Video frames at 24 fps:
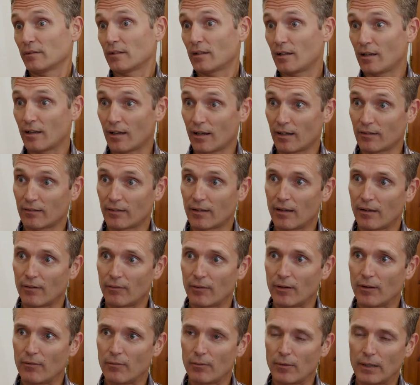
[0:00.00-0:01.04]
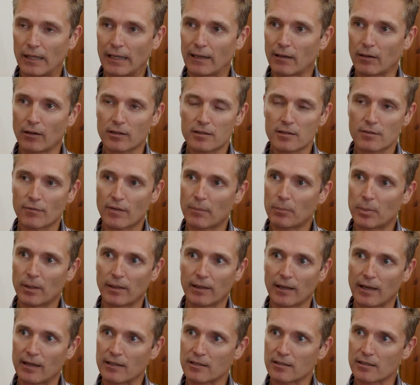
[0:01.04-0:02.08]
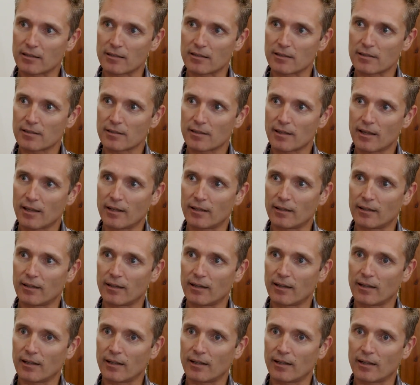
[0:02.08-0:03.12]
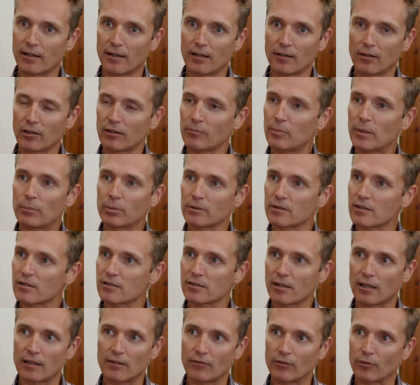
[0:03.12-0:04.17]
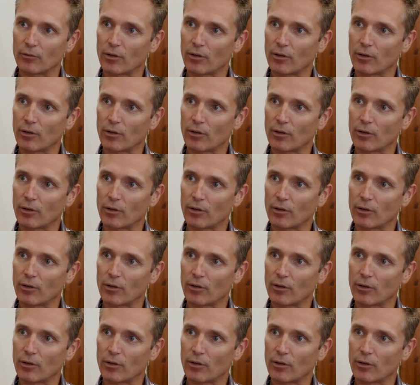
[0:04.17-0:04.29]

You know, we, we get lots of applications, and uh, a lot of people just don't even